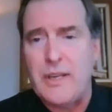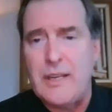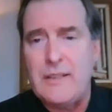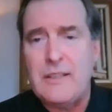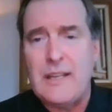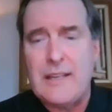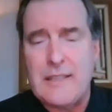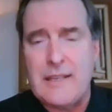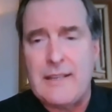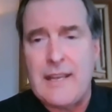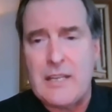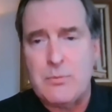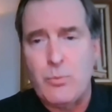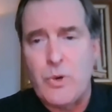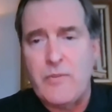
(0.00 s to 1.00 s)
And it, that's,
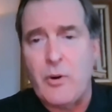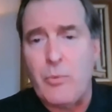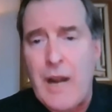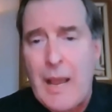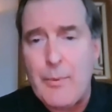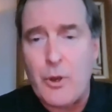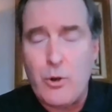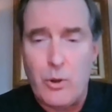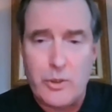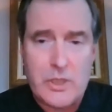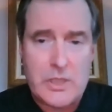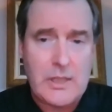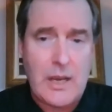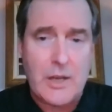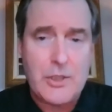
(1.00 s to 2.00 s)
that's more of a rabbit hole
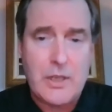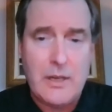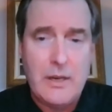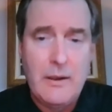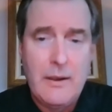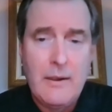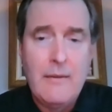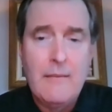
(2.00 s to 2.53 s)
discussion.